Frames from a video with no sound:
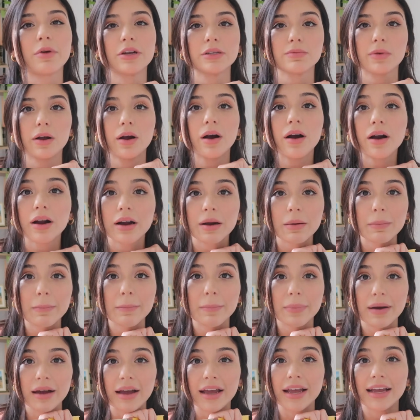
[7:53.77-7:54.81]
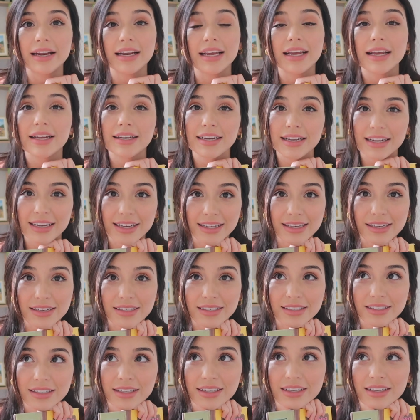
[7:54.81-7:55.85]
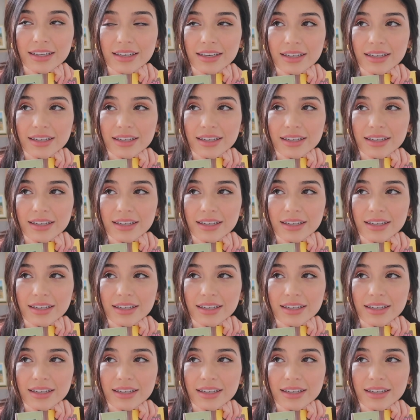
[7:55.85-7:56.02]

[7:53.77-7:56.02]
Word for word: breaks my heart, but it is